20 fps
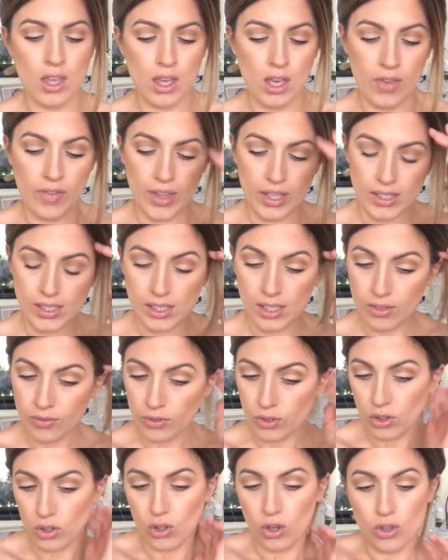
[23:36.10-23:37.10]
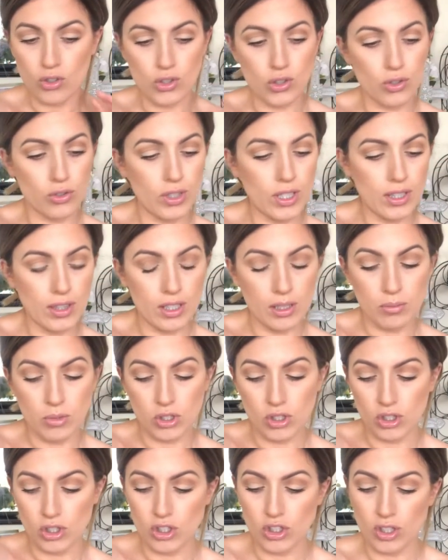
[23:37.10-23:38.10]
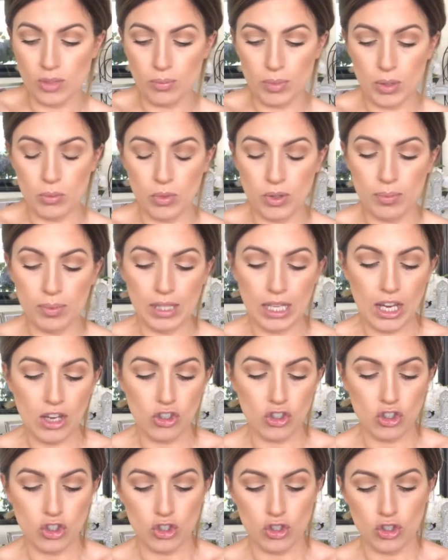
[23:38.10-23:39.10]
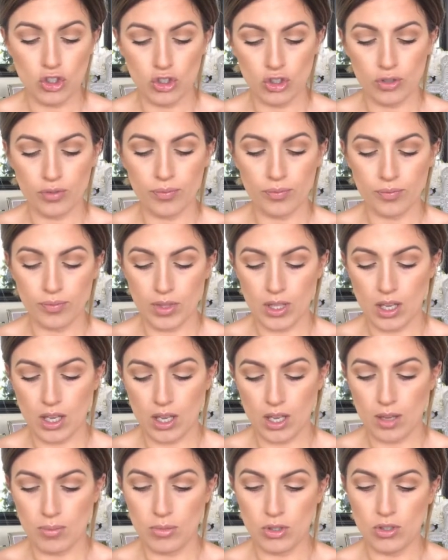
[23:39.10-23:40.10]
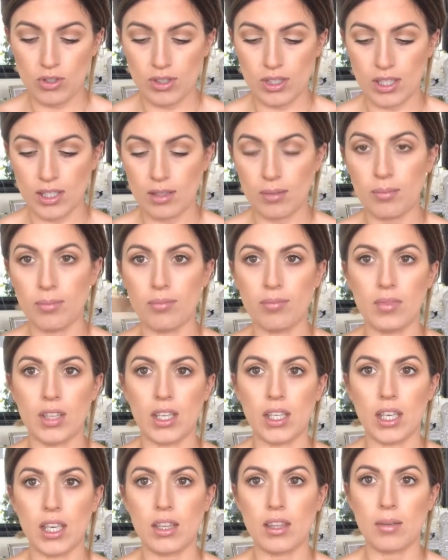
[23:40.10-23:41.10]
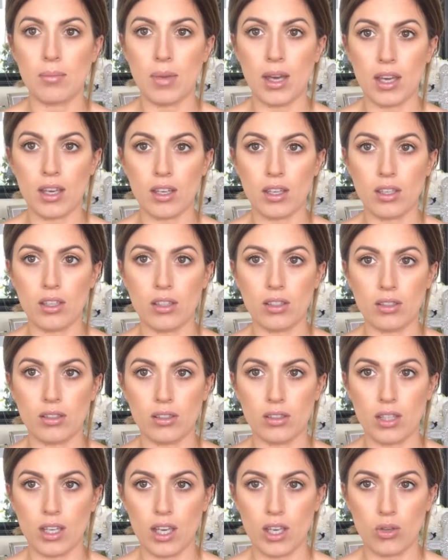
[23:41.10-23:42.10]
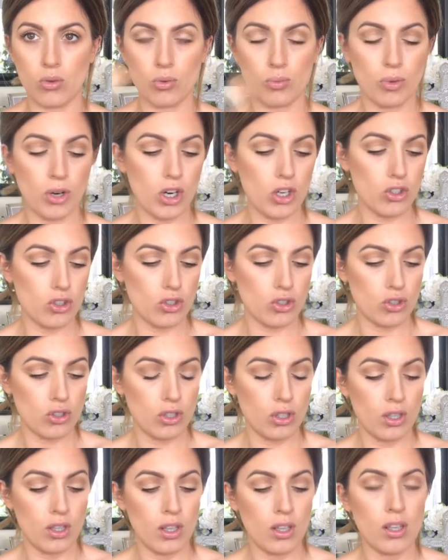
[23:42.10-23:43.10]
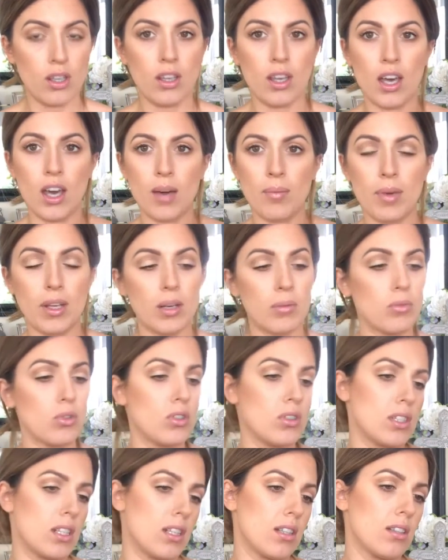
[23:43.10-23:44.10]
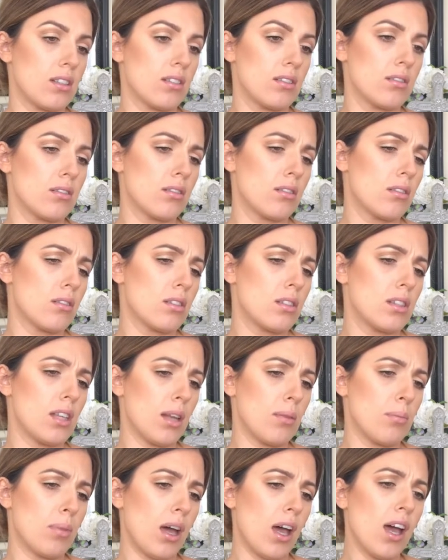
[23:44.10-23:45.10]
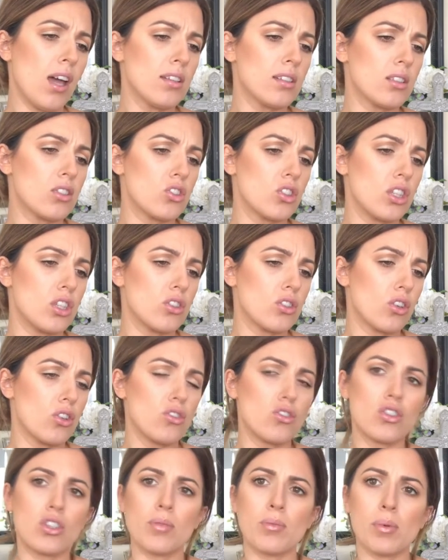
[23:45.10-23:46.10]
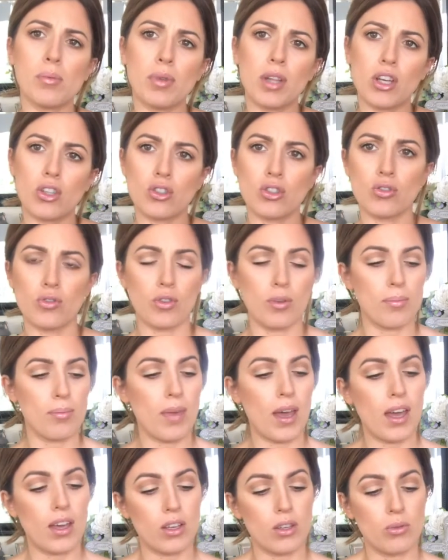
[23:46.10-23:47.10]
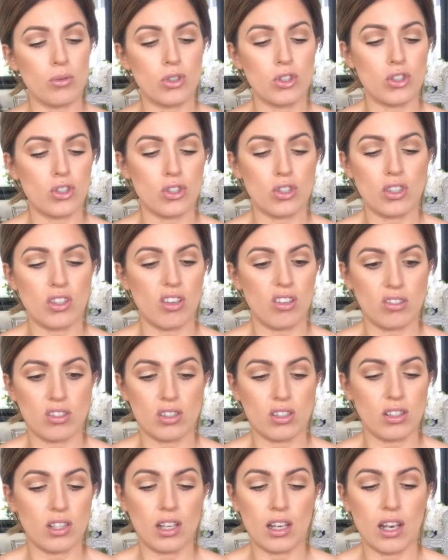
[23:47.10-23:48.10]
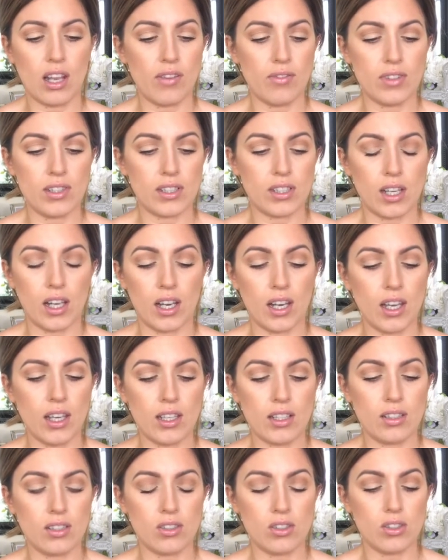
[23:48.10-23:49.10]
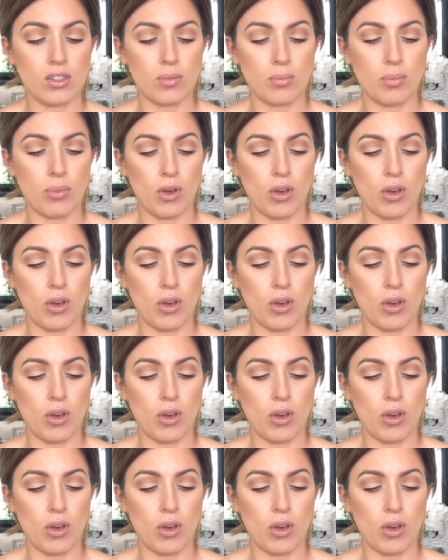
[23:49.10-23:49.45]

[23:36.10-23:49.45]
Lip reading: And that's it for the contouring. Then I'm just going to jump in with blush, using again the MAC, the angled brush, and I'm using Sunbask Sheer Tone Shimmer Blush from MAC, which I just love this color. It's just a